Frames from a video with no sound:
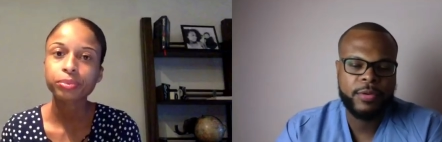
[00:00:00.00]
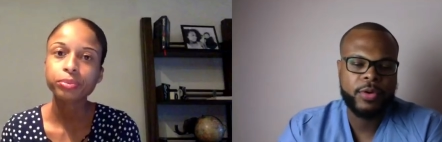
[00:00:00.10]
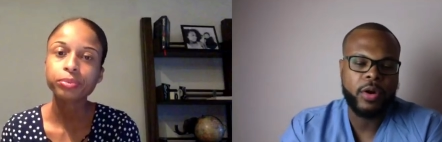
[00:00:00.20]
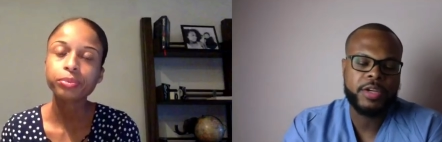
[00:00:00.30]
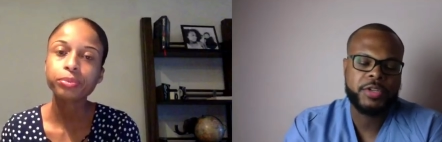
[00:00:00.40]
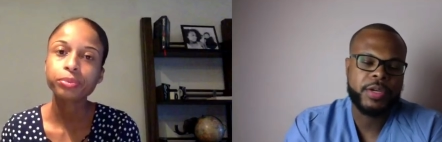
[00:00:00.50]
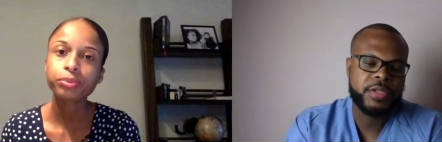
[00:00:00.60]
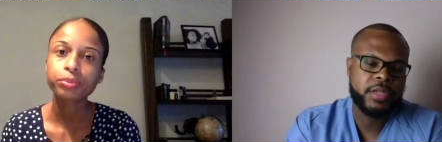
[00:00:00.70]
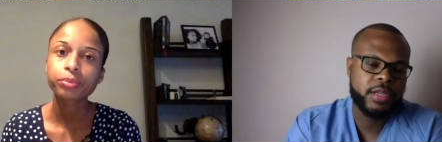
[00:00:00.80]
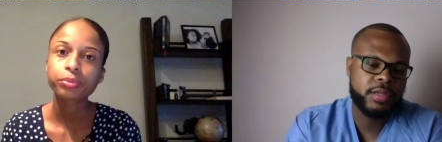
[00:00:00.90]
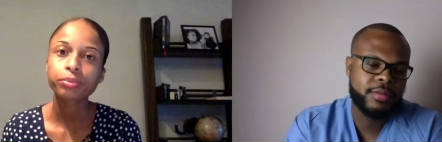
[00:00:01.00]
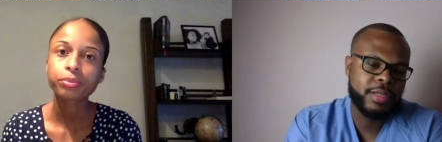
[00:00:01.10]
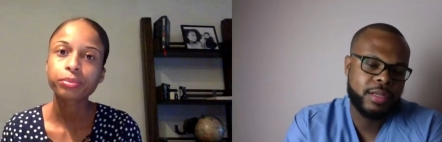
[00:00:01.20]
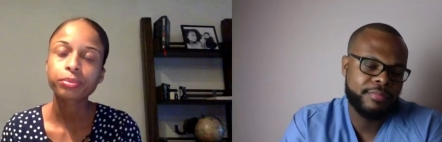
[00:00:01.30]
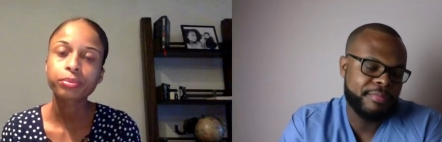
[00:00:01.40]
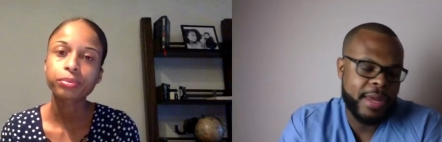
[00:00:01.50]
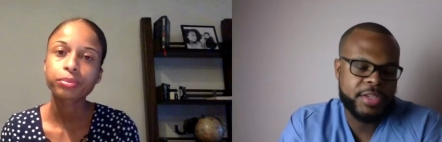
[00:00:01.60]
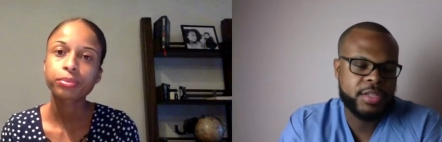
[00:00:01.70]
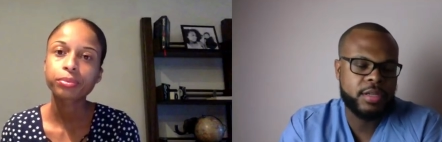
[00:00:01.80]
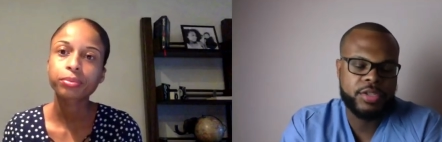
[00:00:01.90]
Speaker 1: who are interested in
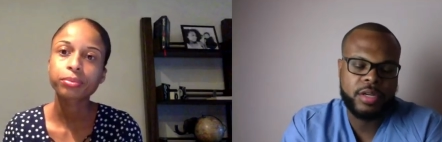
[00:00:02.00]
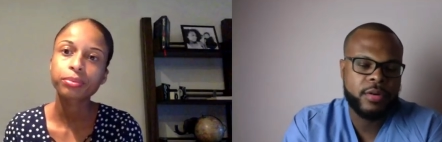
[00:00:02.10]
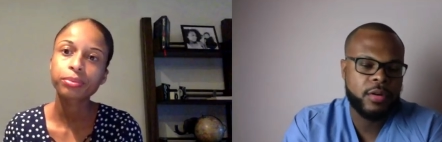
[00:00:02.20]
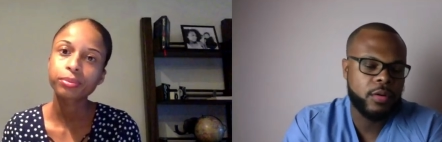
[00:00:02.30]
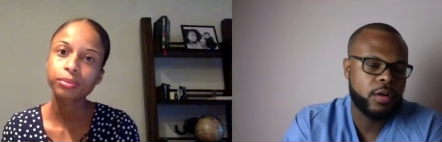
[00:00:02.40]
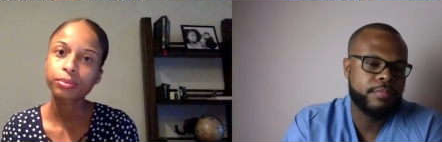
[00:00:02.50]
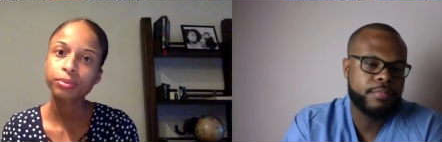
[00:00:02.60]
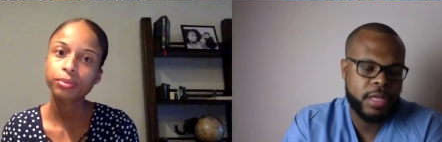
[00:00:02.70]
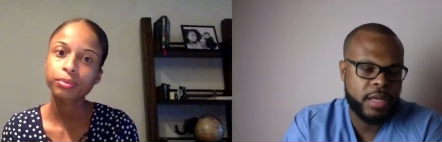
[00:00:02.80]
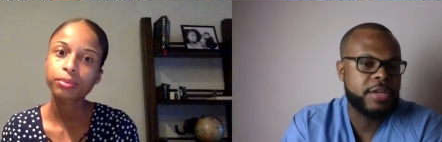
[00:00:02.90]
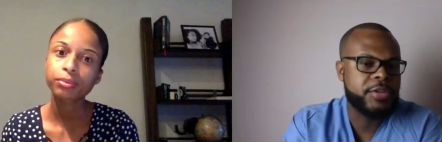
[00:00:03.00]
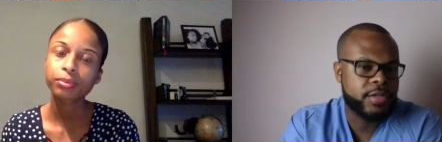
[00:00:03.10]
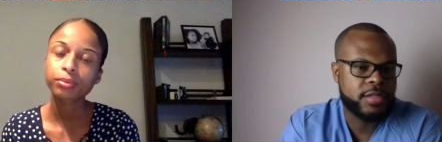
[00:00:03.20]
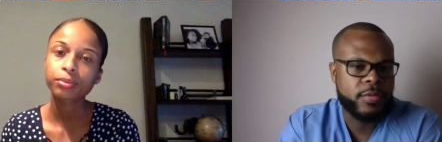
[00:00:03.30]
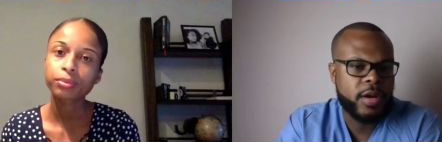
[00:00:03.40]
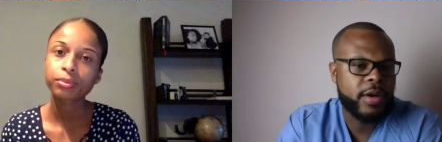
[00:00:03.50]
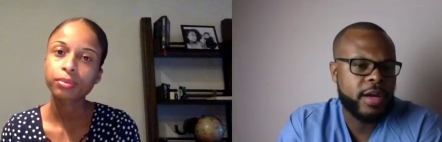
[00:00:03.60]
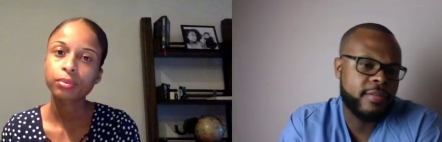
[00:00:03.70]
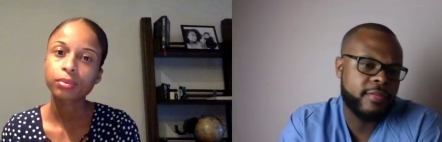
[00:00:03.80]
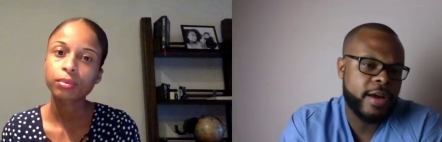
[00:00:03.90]
medicine in general or pediatrics as well? What
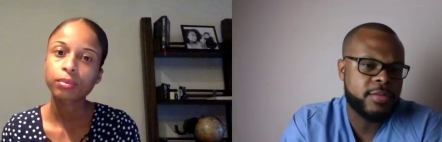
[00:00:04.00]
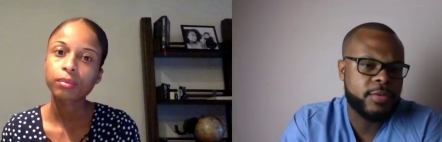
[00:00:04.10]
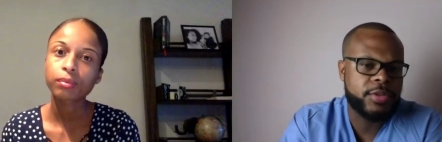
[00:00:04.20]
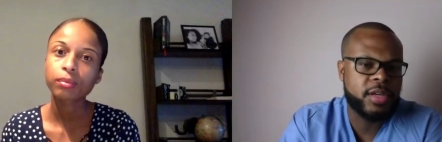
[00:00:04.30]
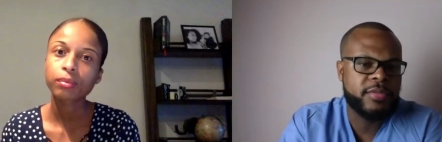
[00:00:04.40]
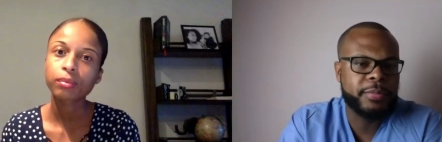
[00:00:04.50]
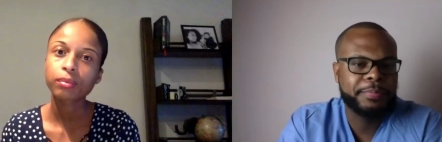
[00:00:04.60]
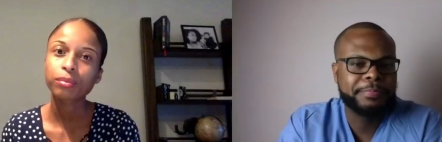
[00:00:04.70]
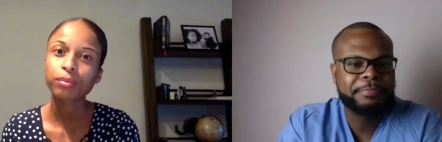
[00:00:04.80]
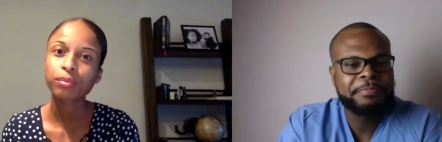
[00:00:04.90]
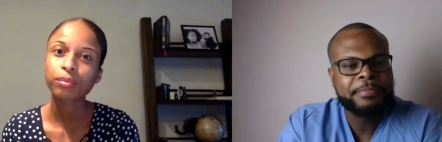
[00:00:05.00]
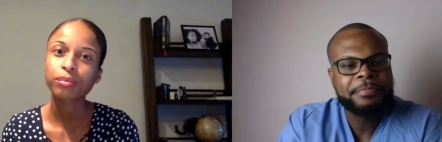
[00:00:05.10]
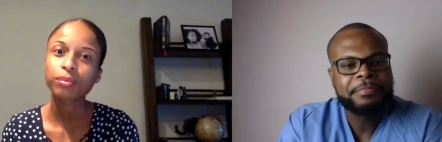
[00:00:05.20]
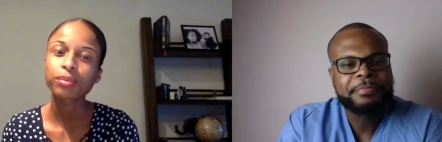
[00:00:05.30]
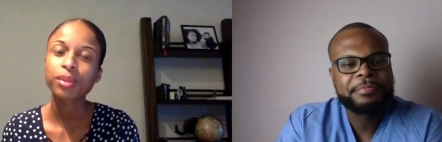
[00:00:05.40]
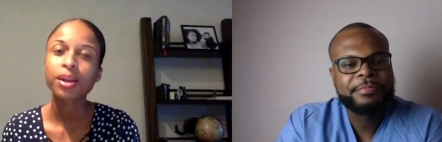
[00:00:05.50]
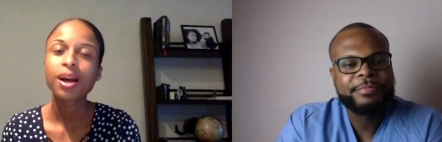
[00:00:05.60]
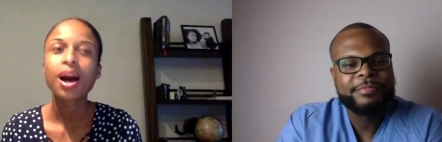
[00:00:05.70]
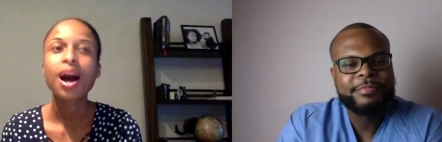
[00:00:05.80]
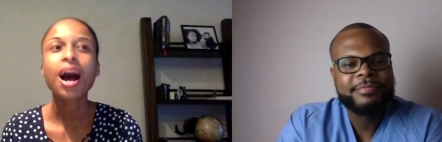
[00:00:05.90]
kind of advice would you give them?
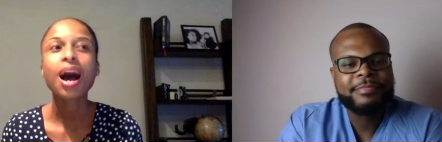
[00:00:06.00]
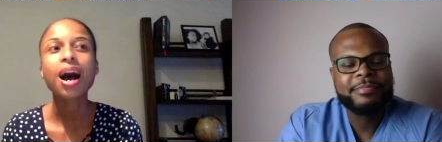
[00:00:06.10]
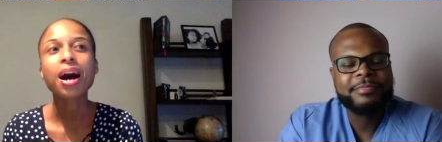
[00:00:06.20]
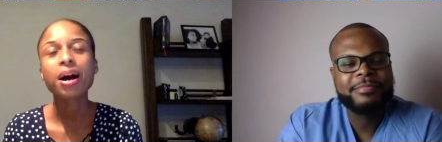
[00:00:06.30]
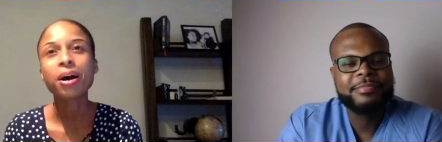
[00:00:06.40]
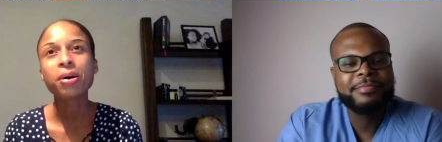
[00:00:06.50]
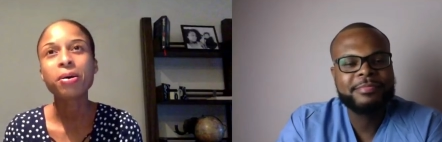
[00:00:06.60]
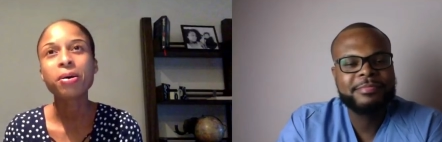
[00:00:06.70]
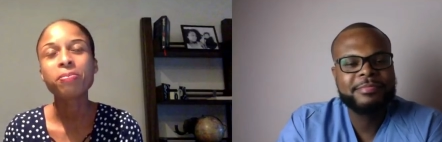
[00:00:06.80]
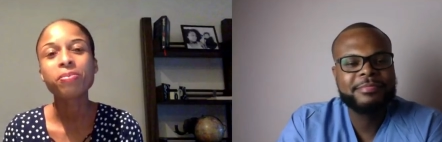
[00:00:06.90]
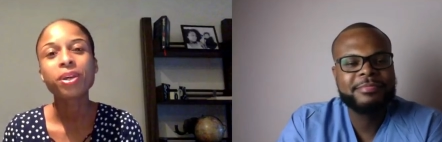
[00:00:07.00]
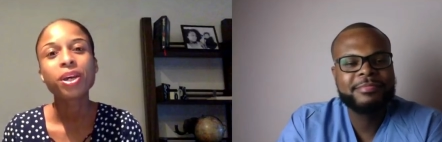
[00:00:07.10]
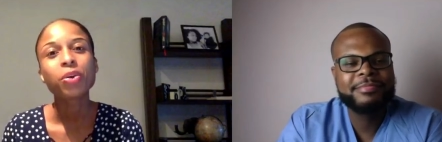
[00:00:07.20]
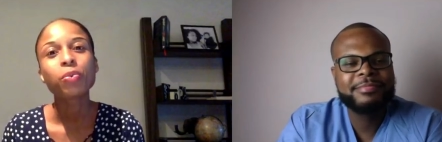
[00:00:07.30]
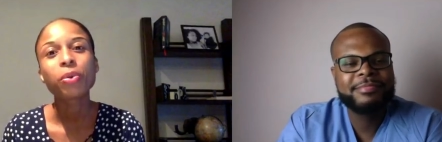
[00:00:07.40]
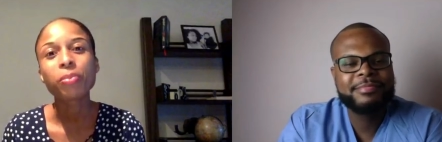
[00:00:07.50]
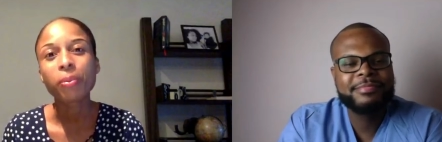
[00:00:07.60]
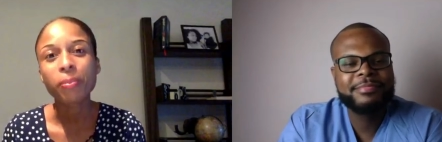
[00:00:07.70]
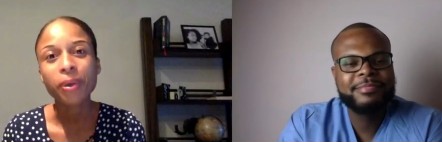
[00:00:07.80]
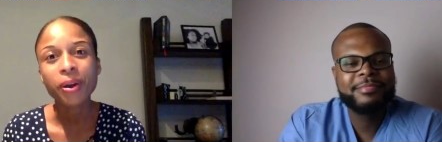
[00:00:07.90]
Speaker 2: Um,
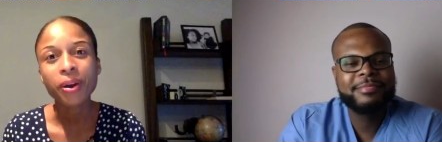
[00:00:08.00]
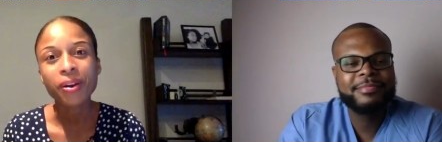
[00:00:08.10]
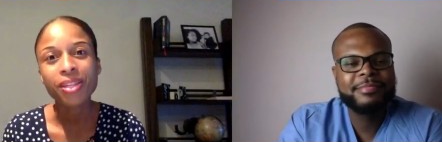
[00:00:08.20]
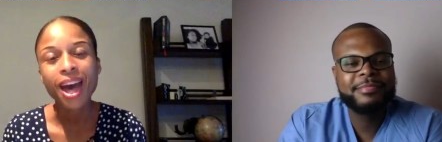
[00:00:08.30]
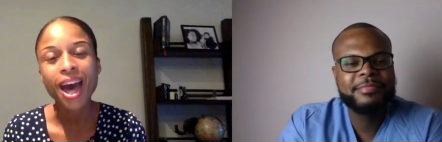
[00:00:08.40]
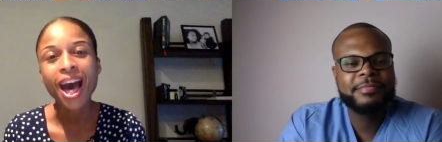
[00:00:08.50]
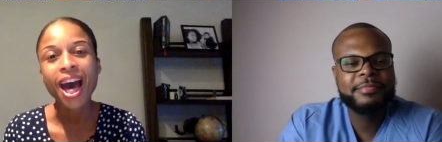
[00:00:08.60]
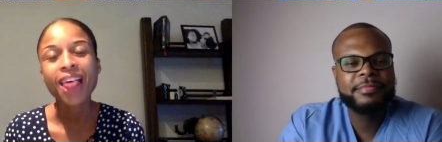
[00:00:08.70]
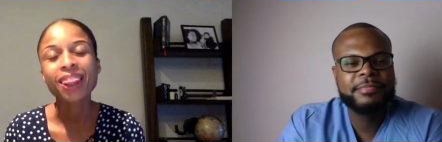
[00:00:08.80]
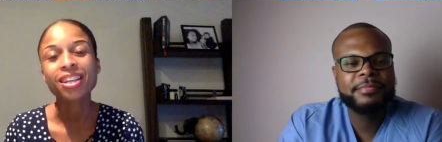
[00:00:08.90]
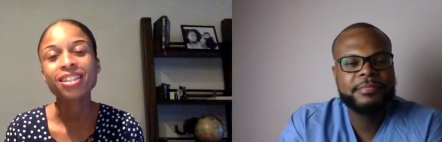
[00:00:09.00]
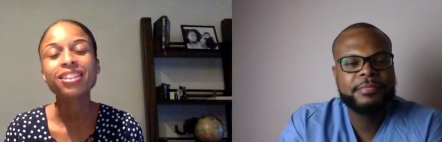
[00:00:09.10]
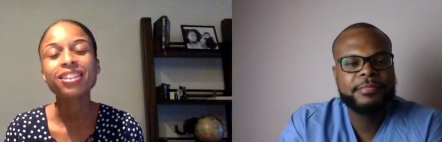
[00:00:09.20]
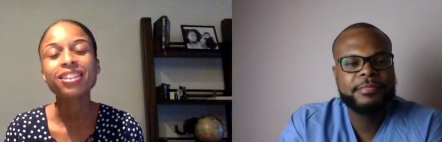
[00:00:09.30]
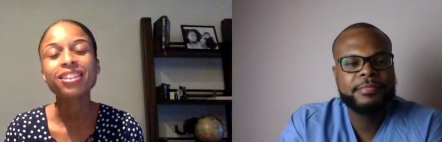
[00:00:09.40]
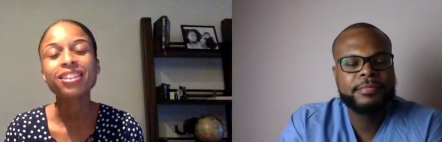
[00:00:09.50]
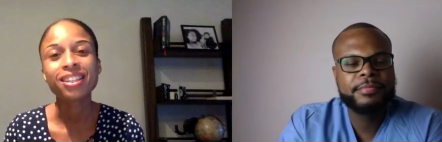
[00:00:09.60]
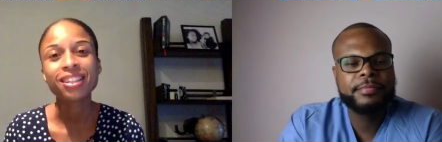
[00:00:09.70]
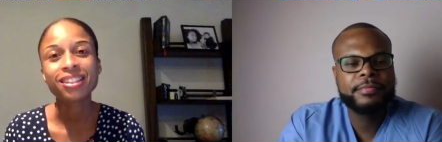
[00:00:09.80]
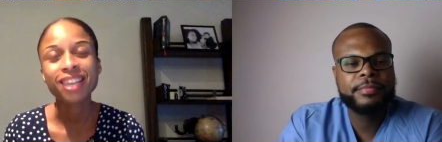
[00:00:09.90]
remember that this
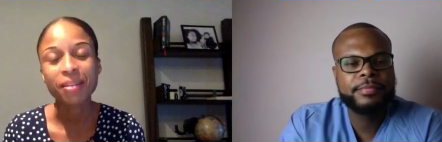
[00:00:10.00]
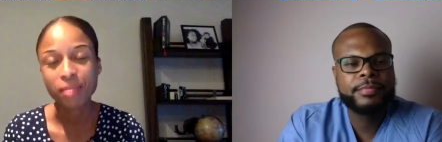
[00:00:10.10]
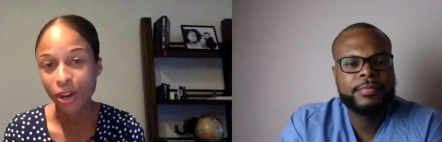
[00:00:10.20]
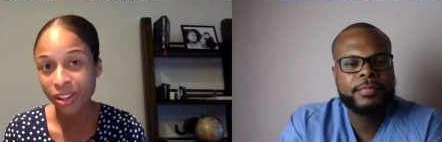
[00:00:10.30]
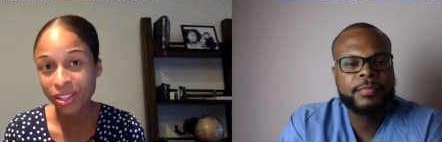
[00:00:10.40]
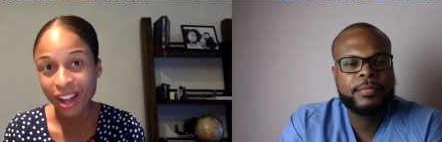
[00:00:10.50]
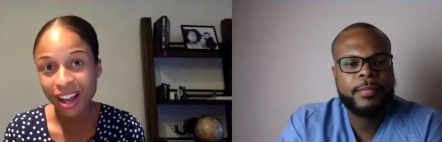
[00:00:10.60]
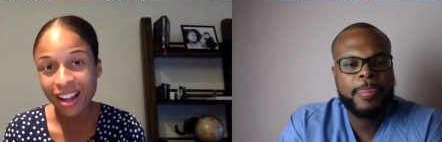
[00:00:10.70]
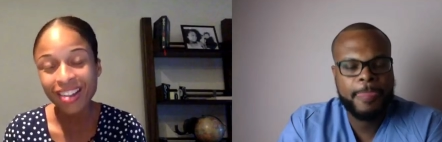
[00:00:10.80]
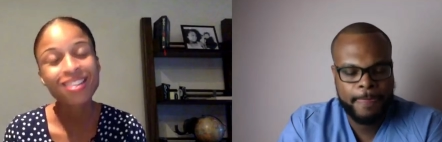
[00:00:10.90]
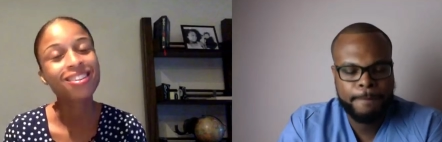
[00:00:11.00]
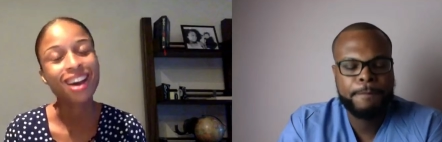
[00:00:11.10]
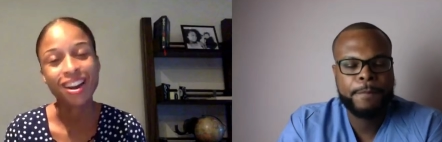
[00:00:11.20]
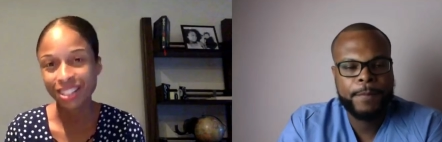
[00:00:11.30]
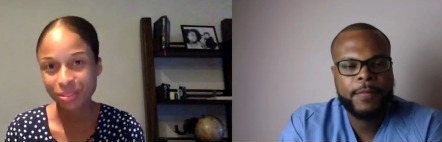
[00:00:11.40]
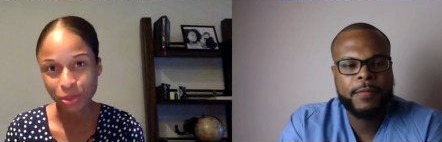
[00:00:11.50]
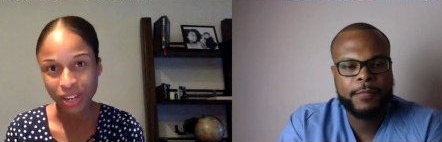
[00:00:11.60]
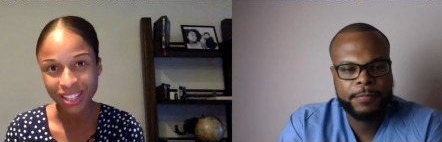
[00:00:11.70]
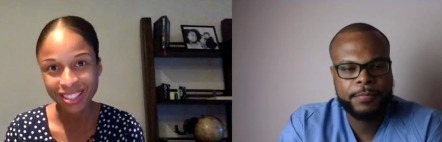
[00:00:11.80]
is a marathon, not a sprint.